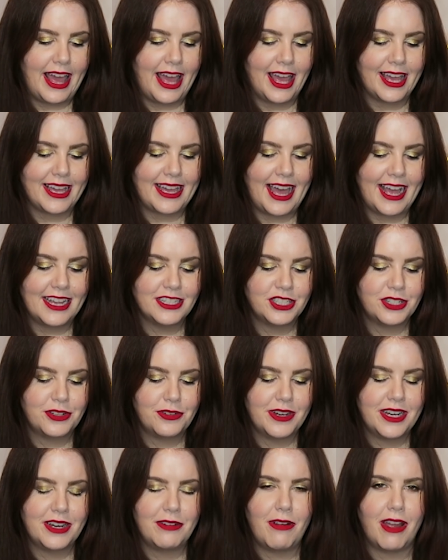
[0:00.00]

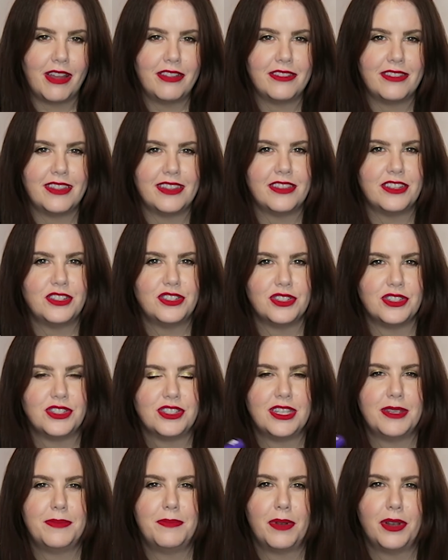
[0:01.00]
category rather than the
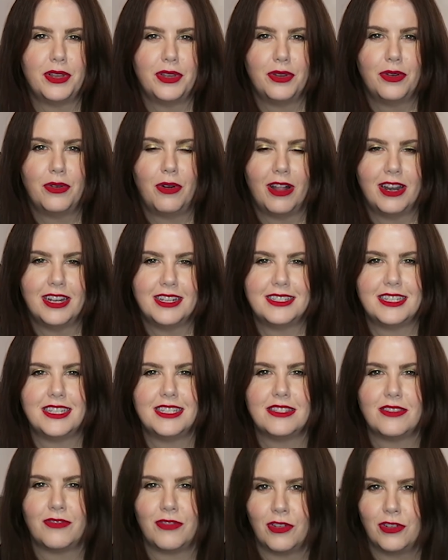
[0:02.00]
dusty blue
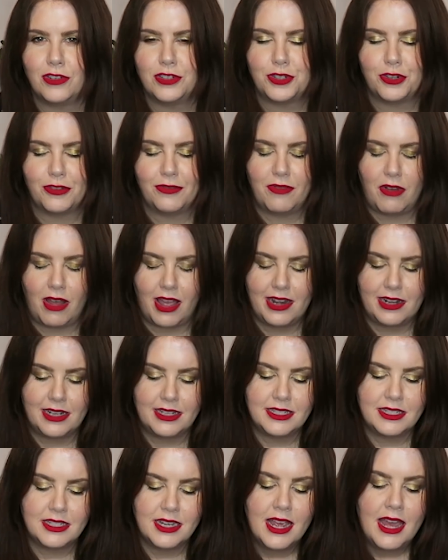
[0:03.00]
qualities of
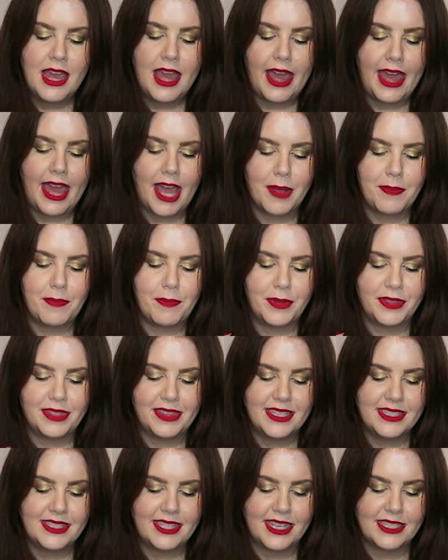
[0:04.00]
ultraviolet.
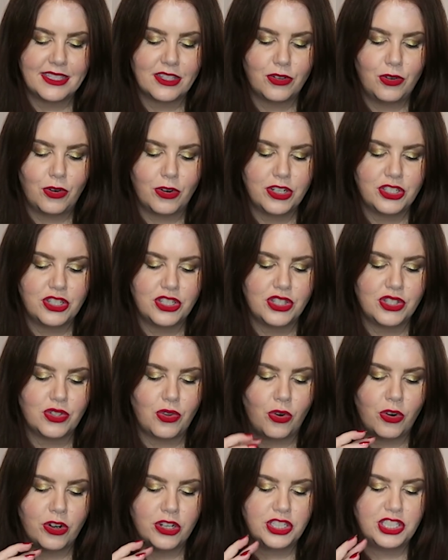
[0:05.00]
But this has a
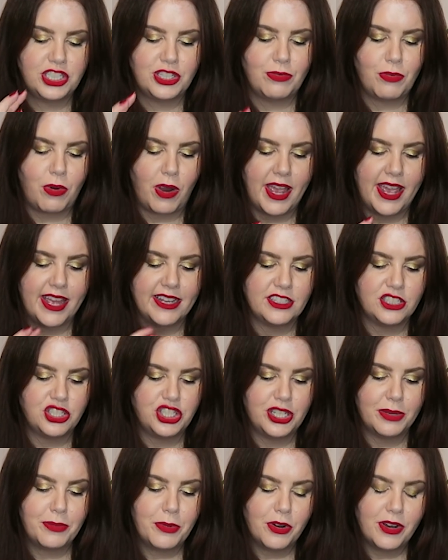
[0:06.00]
gorgeous orangey red
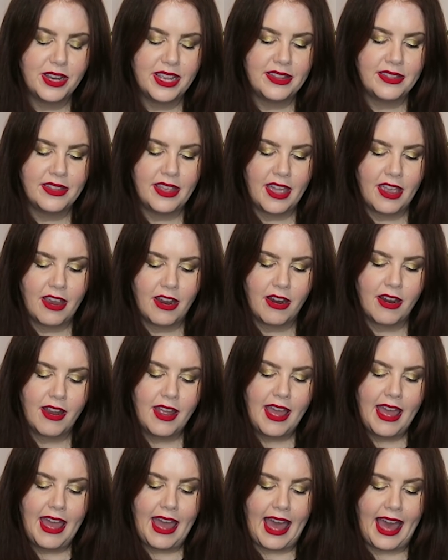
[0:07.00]
shimmer in
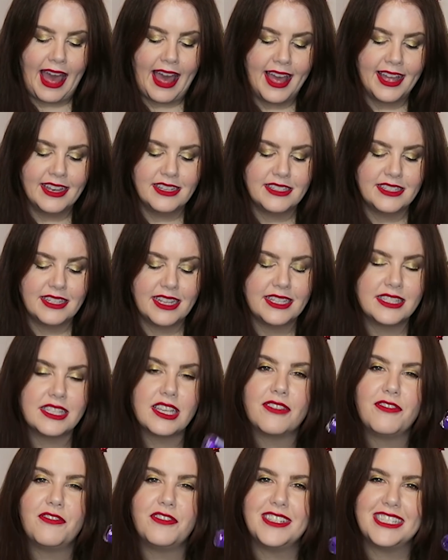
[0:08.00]
there, and it's
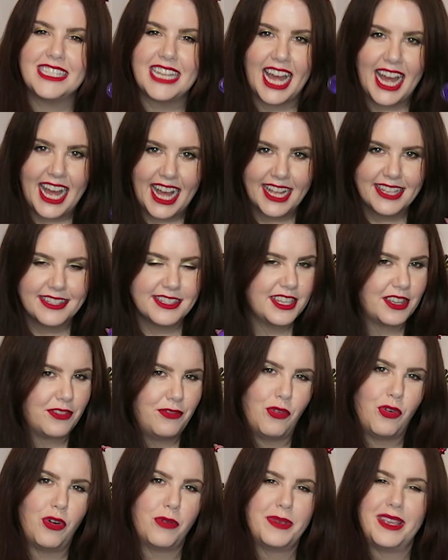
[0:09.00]
a fantastic
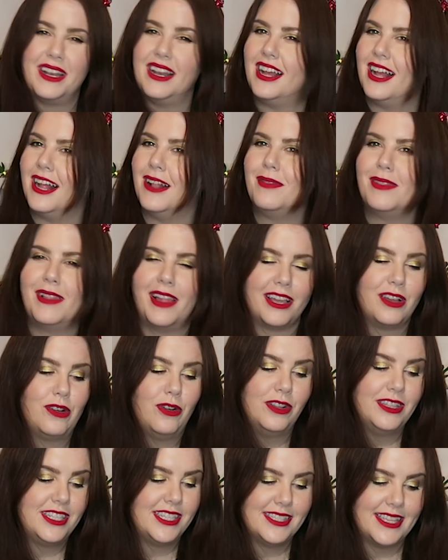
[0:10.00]
formula like
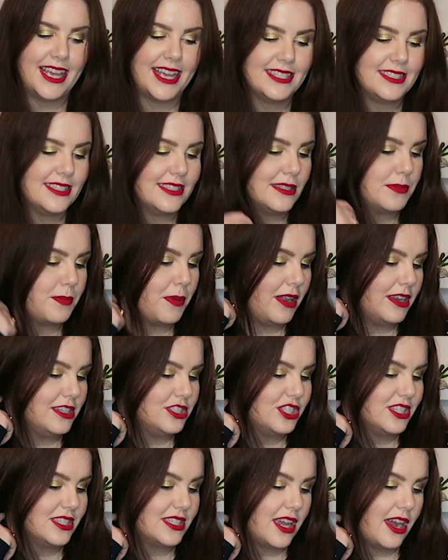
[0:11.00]
all these essence
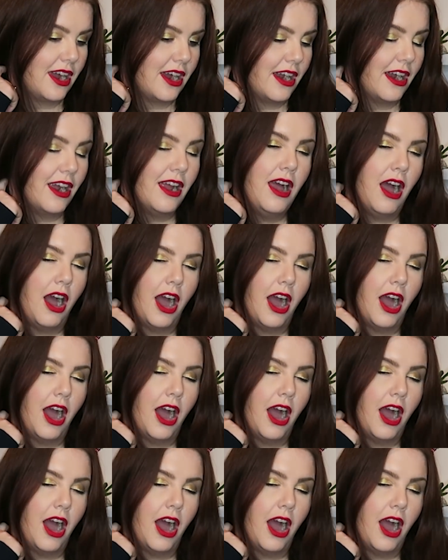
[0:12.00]
polishes are.